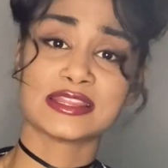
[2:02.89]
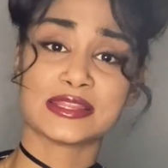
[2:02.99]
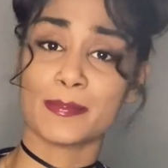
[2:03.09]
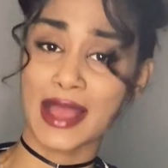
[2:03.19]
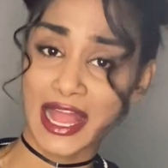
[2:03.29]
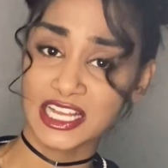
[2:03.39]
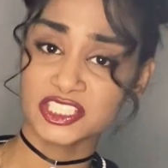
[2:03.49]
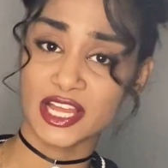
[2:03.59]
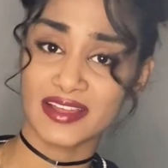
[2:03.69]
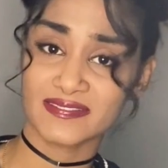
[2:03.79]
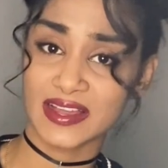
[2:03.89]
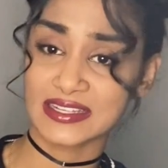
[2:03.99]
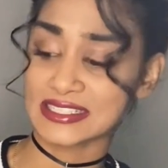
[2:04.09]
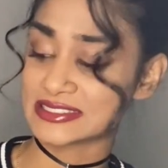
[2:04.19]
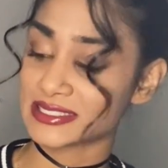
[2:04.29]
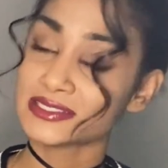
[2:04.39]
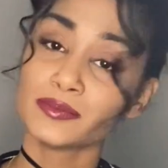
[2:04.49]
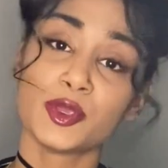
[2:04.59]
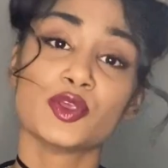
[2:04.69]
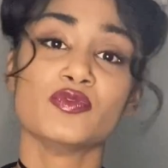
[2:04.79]
The patch, I find it doesn't
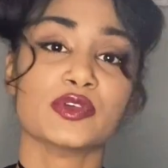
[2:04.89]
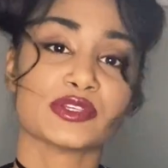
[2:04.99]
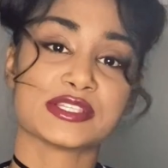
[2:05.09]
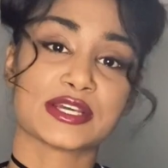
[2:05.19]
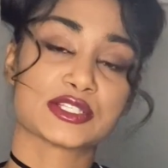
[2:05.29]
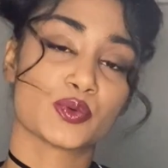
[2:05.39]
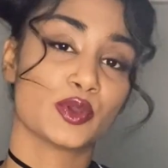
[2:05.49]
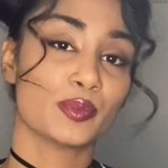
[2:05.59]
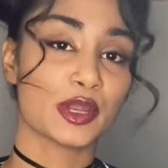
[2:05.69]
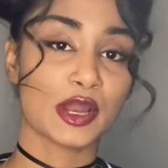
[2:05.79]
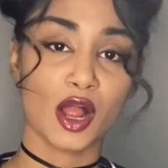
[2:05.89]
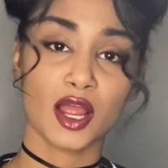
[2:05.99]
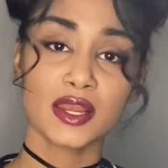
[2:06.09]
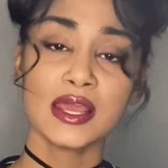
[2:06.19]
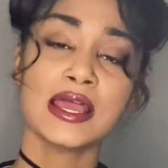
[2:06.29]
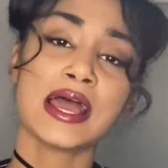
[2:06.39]
make you feel sick, so when you put it on,